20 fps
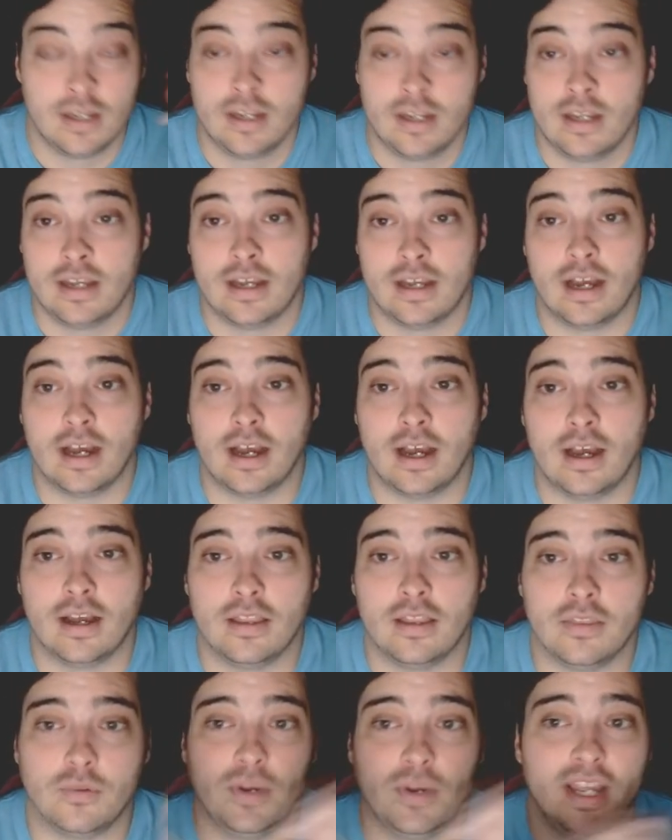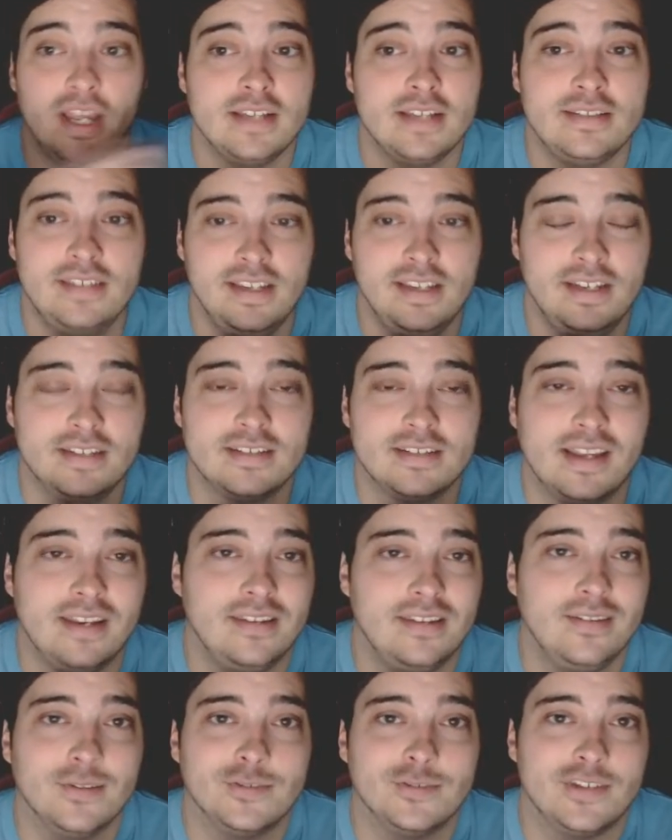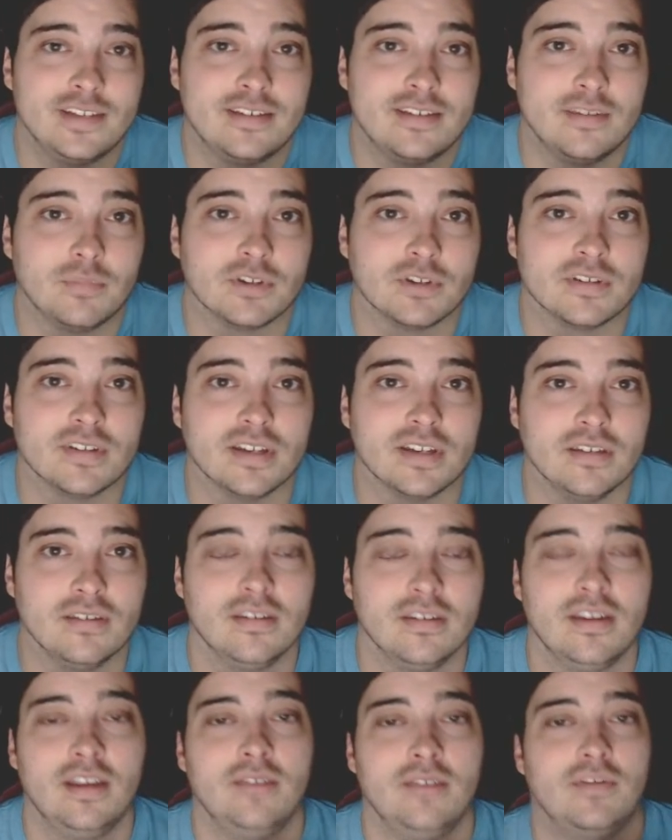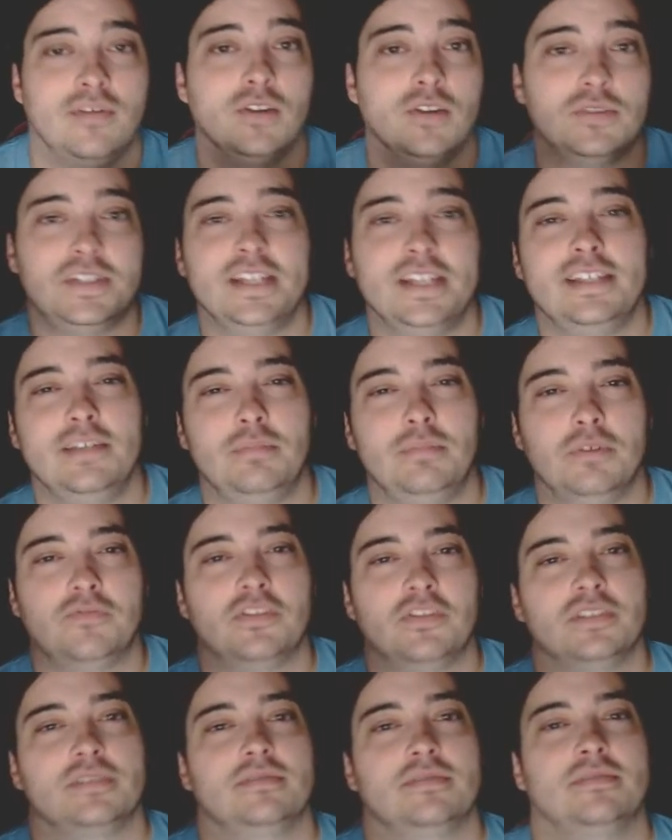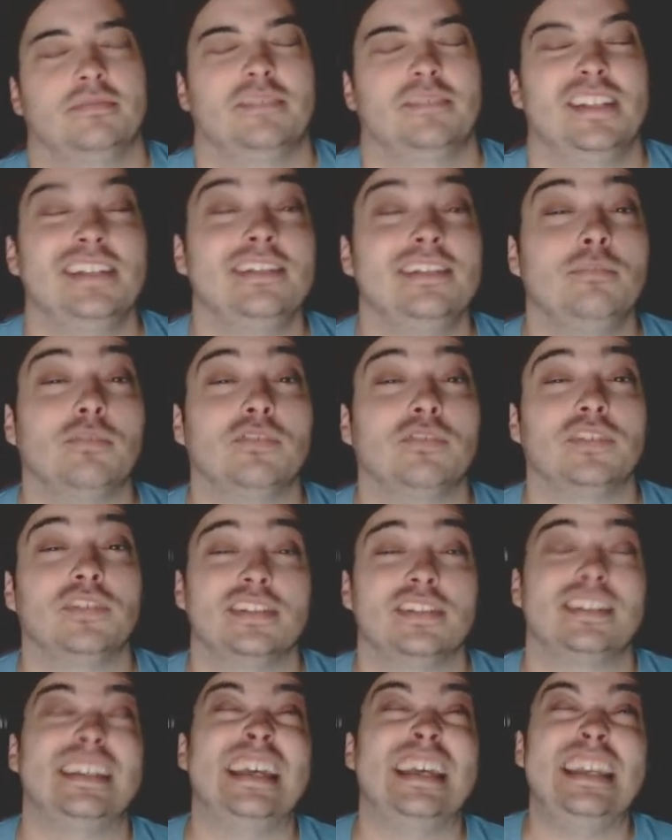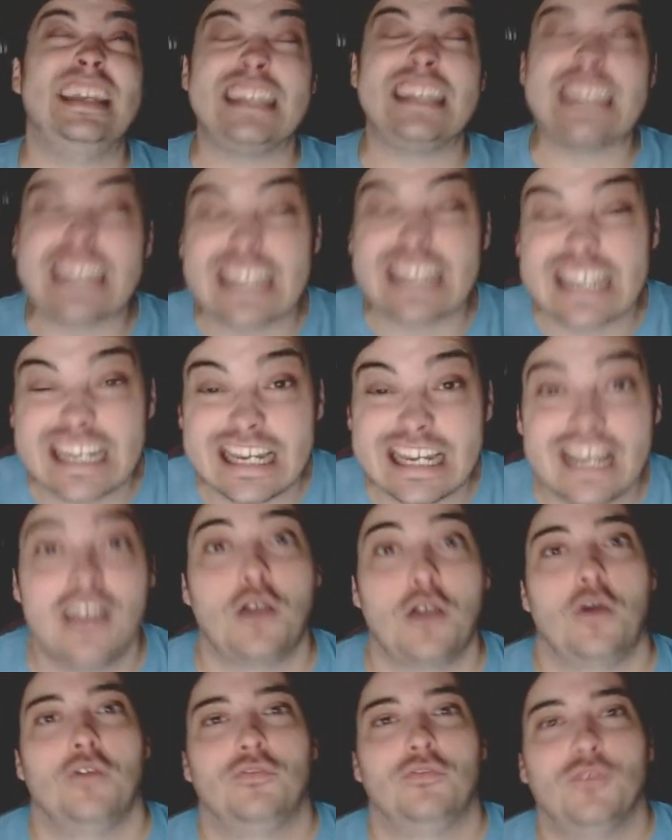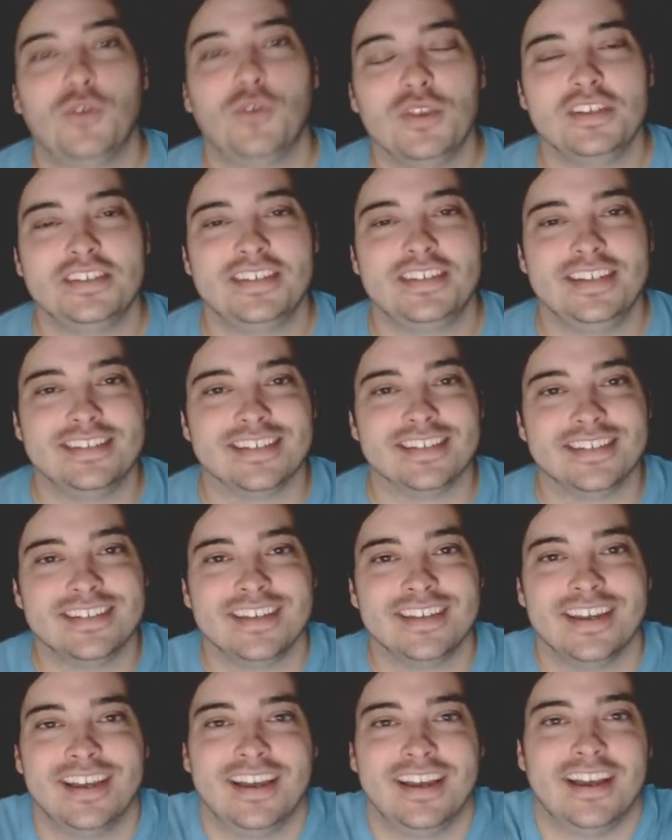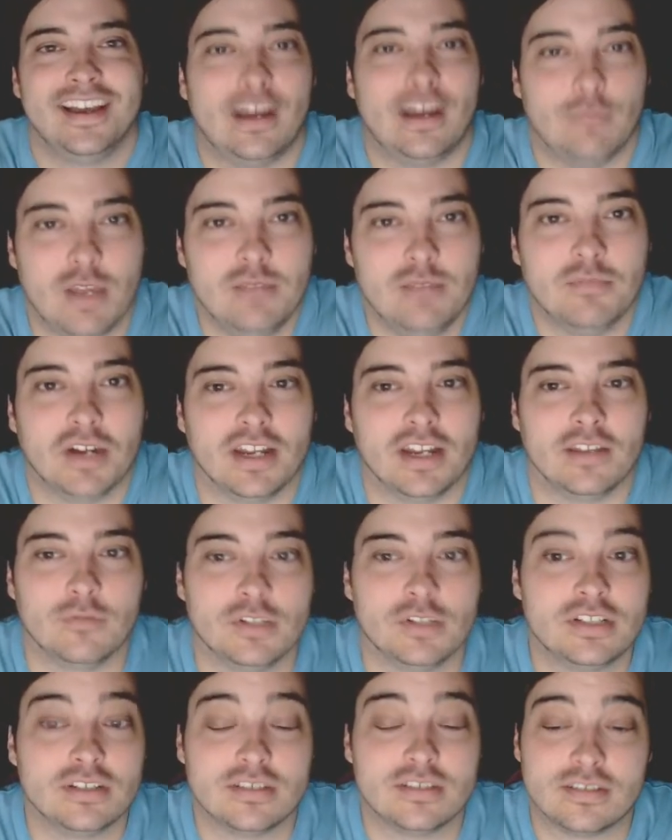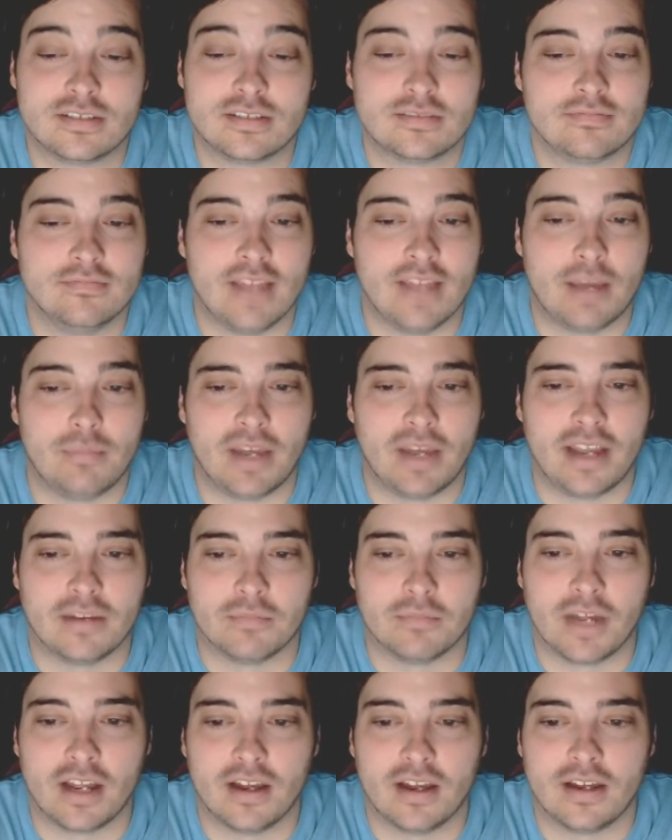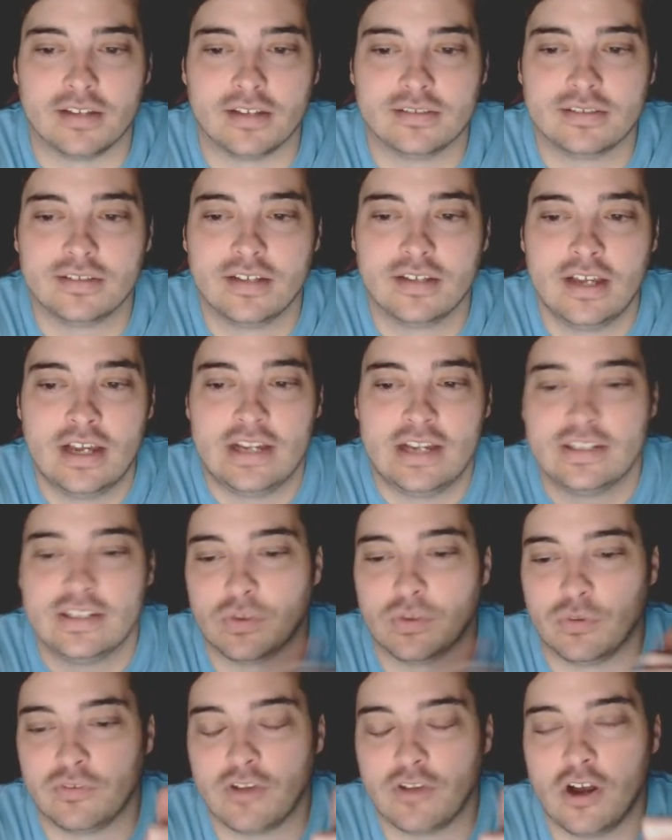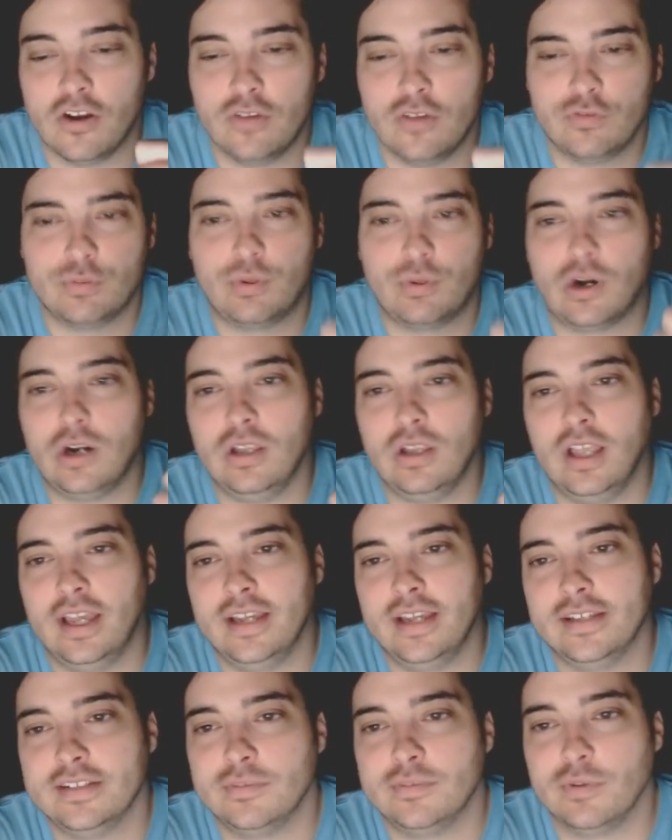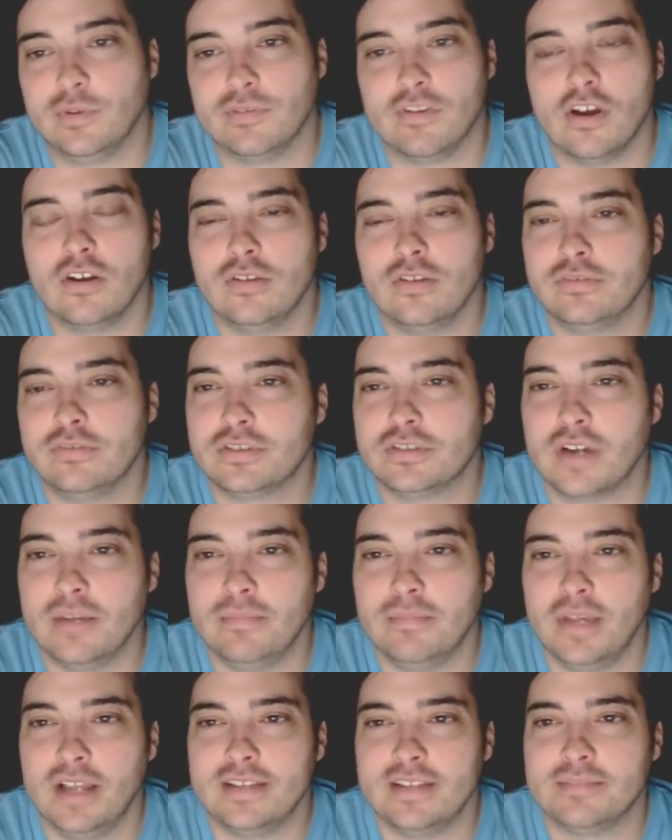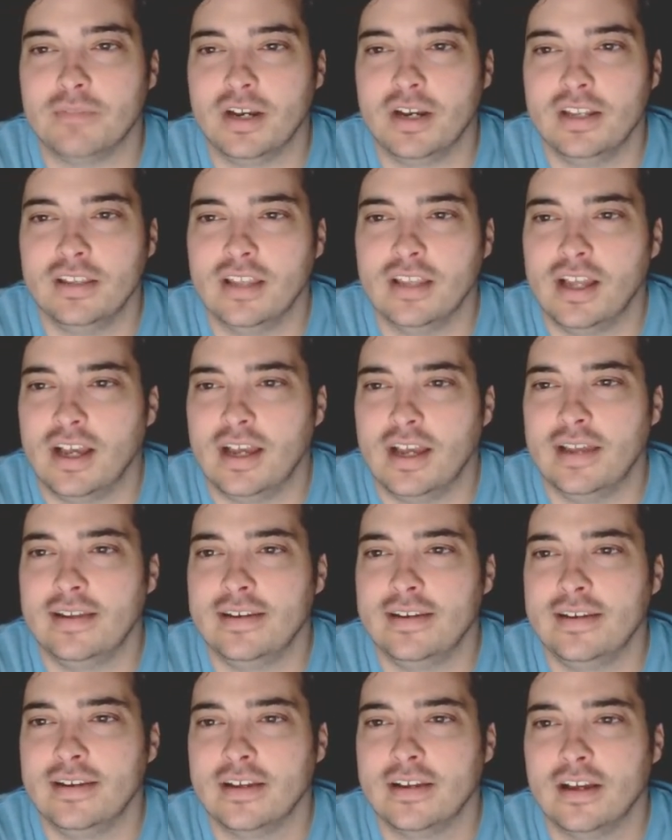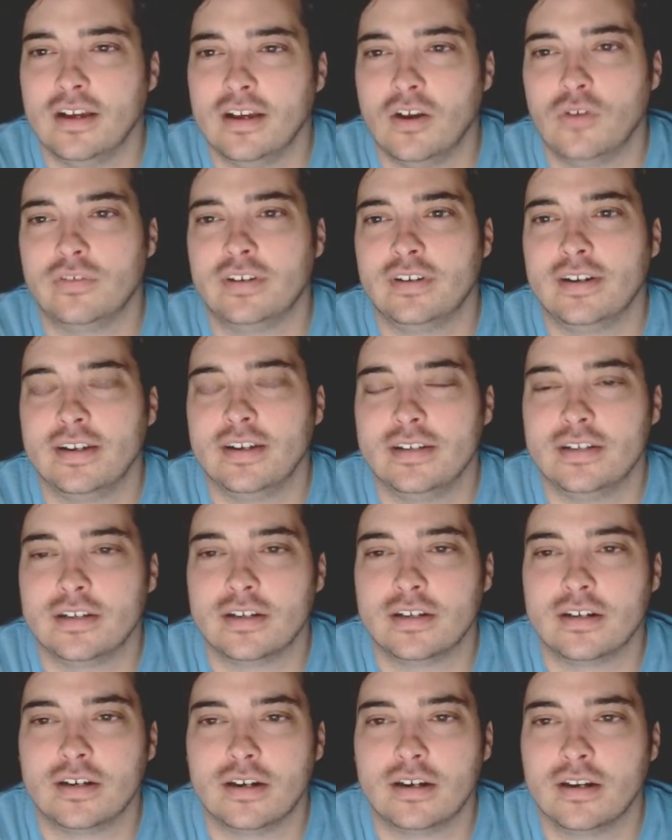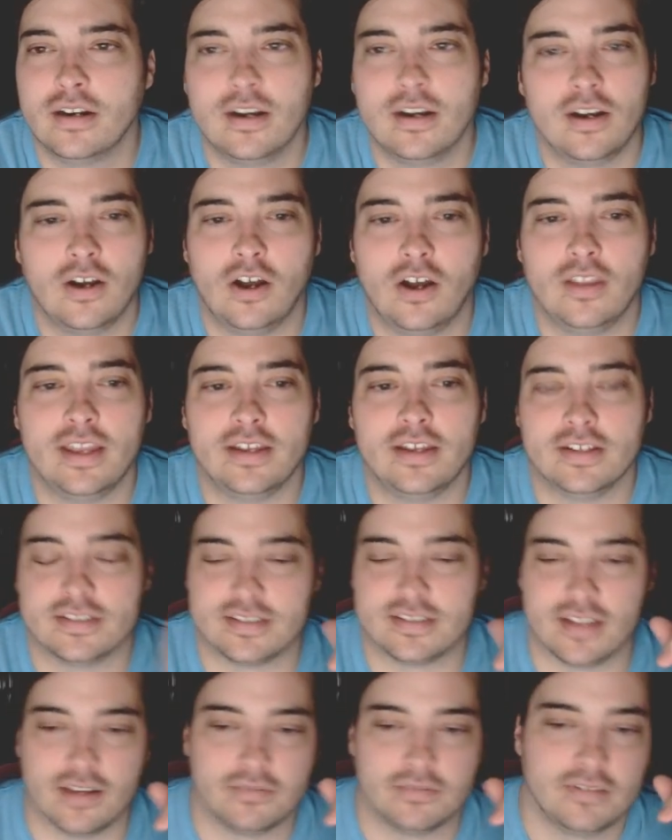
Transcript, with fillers: Uh, the way I see it is I need to go 60%. If I go 60%, 60% for the season, I made money, which is not bad in my eyes. So we've gone over parlays, we've gone over straight bets, money line, over under, all that good stuff.